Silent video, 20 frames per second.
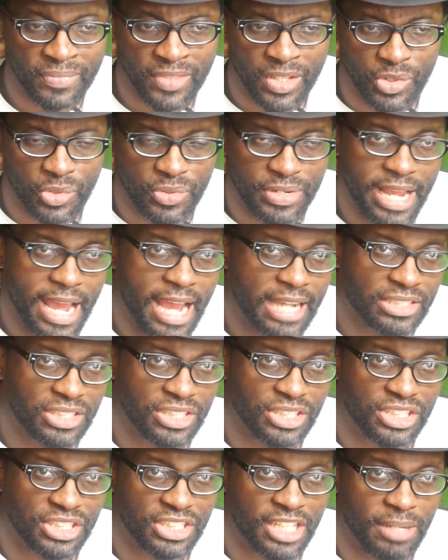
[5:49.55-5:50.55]

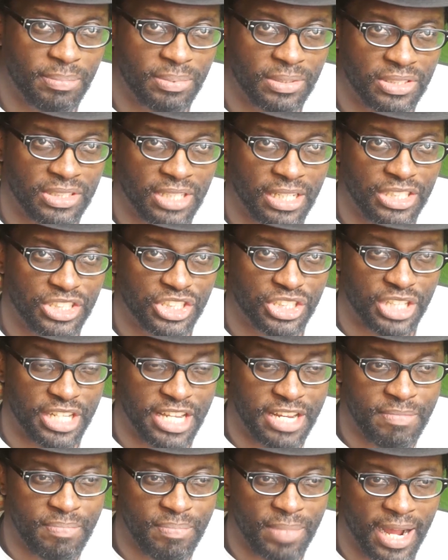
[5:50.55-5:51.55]
3-axis stabilization
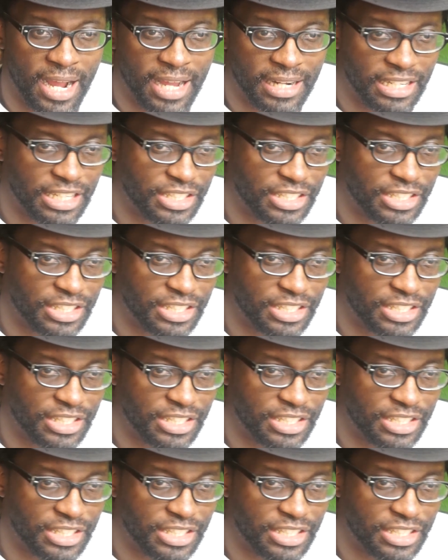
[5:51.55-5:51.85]
in body,